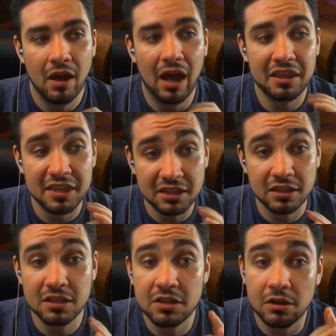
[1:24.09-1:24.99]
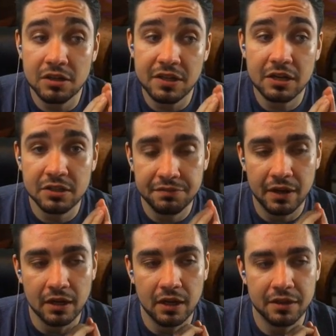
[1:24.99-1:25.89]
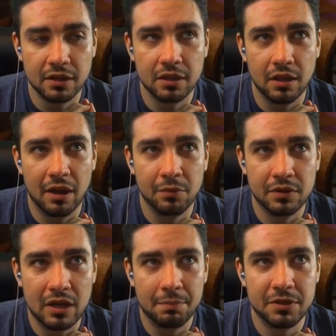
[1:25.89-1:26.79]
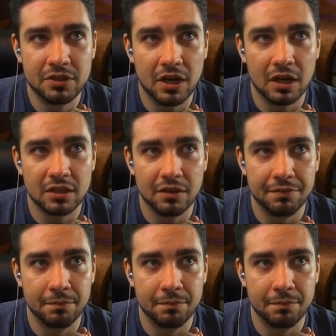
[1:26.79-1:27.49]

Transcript: I think that this card is actually fine. I think that I would not be shocked if